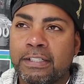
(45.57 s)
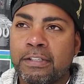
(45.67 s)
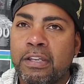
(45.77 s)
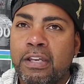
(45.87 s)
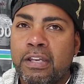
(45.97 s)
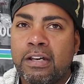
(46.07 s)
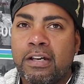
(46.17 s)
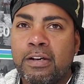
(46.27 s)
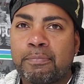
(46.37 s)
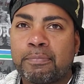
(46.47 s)

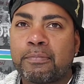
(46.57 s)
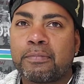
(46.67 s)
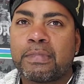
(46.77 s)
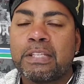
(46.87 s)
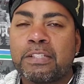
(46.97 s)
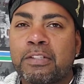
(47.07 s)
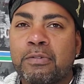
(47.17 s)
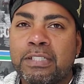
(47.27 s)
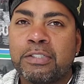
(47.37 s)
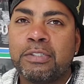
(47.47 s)
So I
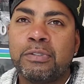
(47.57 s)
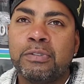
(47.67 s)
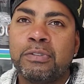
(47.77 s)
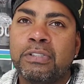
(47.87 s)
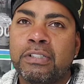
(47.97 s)
went to